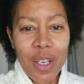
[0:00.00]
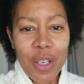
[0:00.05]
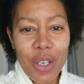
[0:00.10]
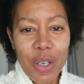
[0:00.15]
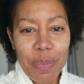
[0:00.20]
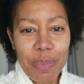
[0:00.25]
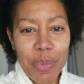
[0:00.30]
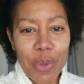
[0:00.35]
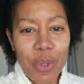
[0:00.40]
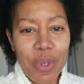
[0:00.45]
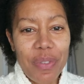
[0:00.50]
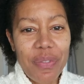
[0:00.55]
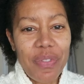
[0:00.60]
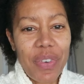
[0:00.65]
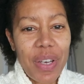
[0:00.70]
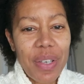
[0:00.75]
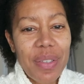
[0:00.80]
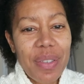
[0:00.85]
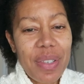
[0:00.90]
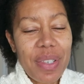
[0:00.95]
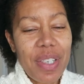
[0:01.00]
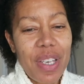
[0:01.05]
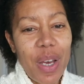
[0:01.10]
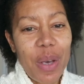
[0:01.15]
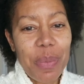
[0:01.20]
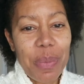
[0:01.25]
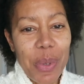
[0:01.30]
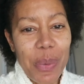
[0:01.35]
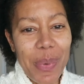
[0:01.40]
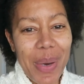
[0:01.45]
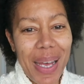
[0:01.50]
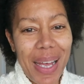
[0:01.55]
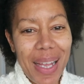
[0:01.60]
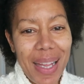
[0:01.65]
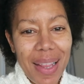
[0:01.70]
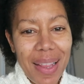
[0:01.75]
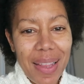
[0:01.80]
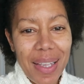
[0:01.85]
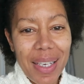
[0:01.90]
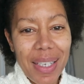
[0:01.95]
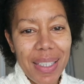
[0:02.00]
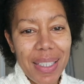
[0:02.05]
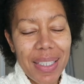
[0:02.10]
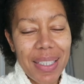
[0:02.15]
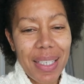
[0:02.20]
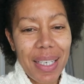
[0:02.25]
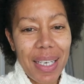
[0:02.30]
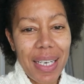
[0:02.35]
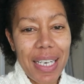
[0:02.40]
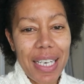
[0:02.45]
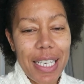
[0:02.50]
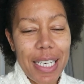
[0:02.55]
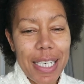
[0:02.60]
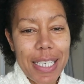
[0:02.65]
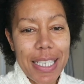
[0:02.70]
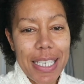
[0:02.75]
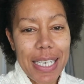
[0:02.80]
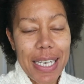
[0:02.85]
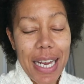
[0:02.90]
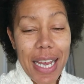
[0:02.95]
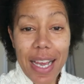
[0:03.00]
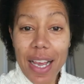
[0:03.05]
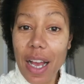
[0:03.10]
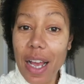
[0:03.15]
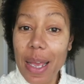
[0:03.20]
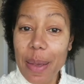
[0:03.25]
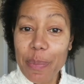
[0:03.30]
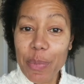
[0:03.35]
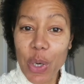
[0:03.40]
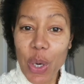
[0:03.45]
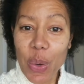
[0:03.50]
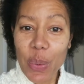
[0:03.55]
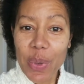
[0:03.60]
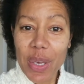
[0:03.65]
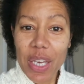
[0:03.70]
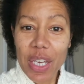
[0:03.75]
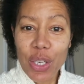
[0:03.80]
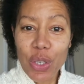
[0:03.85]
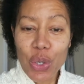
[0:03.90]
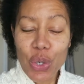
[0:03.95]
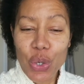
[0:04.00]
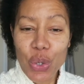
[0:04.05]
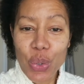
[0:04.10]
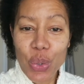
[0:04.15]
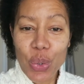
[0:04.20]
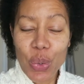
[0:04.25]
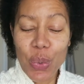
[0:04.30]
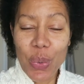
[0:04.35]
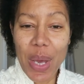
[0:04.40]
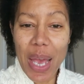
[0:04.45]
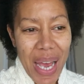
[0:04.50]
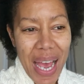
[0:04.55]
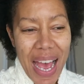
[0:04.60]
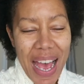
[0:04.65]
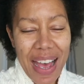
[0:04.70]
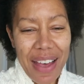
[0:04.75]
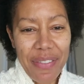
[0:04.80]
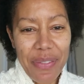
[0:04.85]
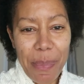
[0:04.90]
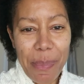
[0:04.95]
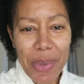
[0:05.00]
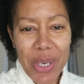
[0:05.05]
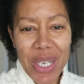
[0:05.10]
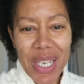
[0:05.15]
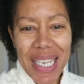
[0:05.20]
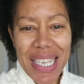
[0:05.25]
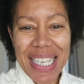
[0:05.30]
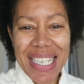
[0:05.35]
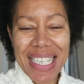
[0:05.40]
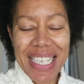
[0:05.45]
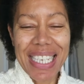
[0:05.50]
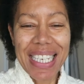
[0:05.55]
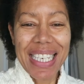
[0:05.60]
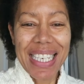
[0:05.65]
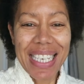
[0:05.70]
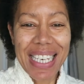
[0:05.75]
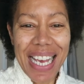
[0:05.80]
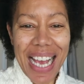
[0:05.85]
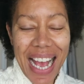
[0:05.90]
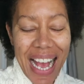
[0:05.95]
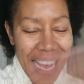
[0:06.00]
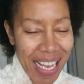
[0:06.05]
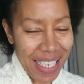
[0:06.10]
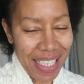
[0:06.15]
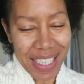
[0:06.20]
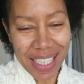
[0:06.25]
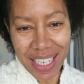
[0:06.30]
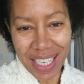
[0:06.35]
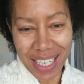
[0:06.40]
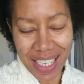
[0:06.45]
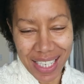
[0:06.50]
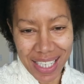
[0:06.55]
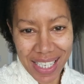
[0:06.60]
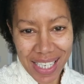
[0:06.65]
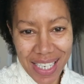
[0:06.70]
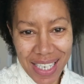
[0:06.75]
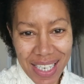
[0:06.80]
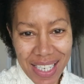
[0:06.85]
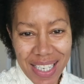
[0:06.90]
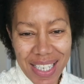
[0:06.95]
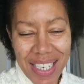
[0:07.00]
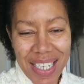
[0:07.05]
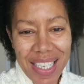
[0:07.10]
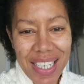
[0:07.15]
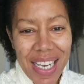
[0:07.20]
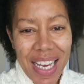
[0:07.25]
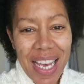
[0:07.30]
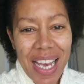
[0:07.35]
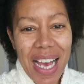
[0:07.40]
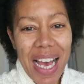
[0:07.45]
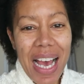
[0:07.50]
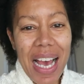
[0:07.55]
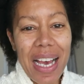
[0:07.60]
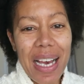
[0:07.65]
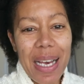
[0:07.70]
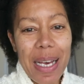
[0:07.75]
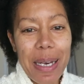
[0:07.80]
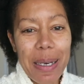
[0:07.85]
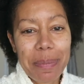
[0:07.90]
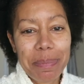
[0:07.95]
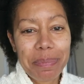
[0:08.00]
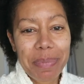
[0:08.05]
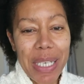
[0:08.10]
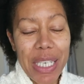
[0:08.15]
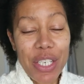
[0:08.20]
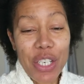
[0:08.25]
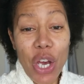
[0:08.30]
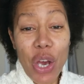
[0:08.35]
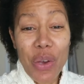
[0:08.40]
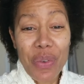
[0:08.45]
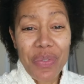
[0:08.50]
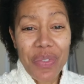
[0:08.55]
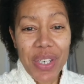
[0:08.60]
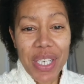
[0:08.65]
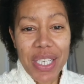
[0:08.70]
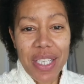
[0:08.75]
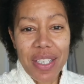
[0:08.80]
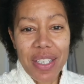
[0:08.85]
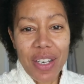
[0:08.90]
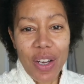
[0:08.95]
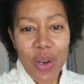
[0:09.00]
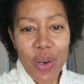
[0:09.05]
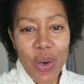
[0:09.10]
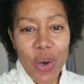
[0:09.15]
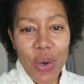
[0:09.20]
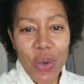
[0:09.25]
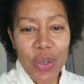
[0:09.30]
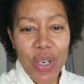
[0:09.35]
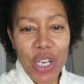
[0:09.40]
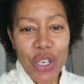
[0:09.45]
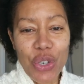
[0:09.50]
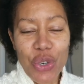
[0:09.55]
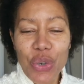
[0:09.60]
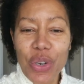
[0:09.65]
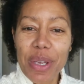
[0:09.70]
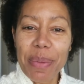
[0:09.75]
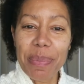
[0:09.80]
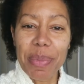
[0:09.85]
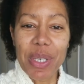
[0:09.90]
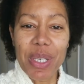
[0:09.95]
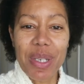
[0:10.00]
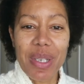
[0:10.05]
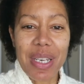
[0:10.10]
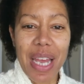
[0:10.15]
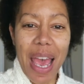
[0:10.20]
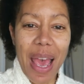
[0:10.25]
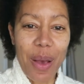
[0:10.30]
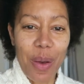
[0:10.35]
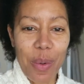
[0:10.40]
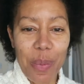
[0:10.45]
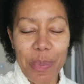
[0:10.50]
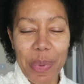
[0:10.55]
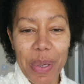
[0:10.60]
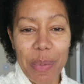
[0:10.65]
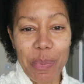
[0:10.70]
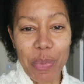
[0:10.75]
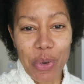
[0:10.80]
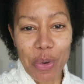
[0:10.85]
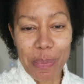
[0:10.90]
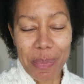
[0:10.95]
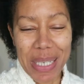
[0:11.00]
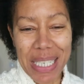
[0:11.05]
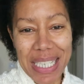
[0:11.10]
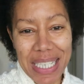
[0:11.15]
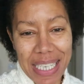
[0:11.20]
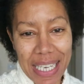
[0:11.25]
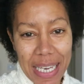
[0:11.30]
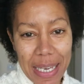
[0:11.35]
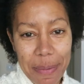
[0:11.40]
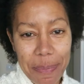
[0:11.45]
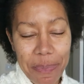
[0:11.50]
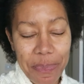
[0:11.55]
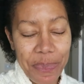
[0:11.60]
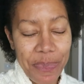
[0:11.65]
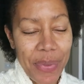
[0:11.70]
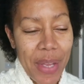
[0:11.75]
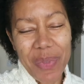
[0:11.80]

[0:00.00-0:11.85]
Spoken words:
Good morning, folks. Hope you're well. Today I'm going to have my skin analysed and to hopefully start on a treatment to help improve my skin.